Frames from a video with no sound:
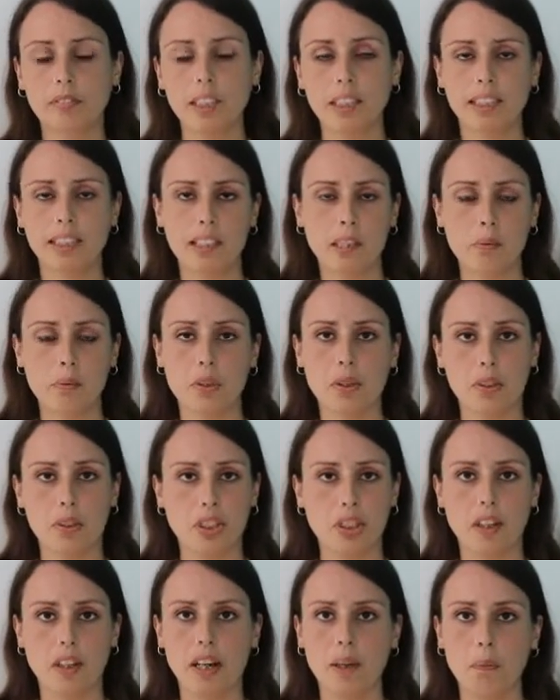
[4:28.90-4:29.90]
And I'm not
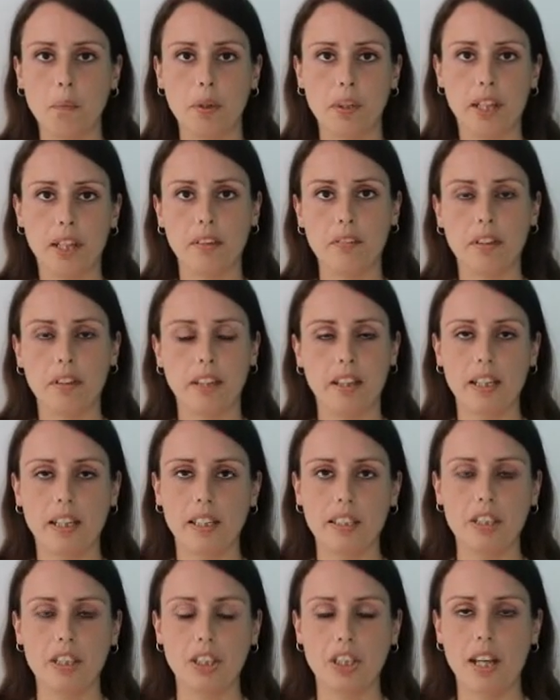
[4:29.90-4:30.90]
sure I want everything
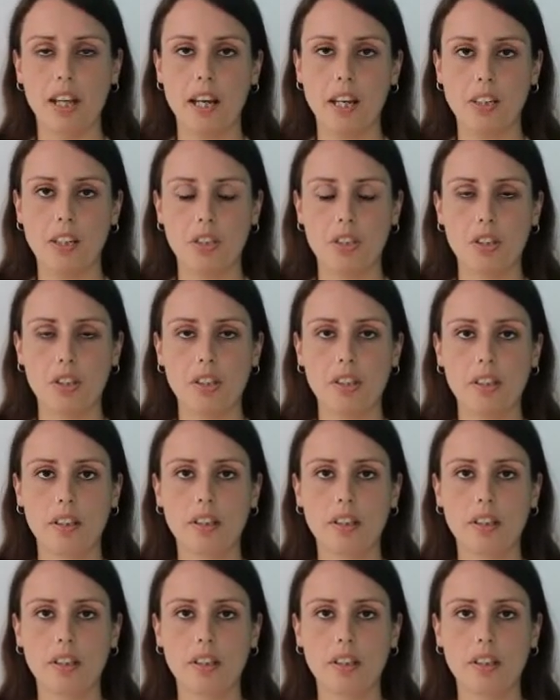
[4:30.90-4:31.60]
to change.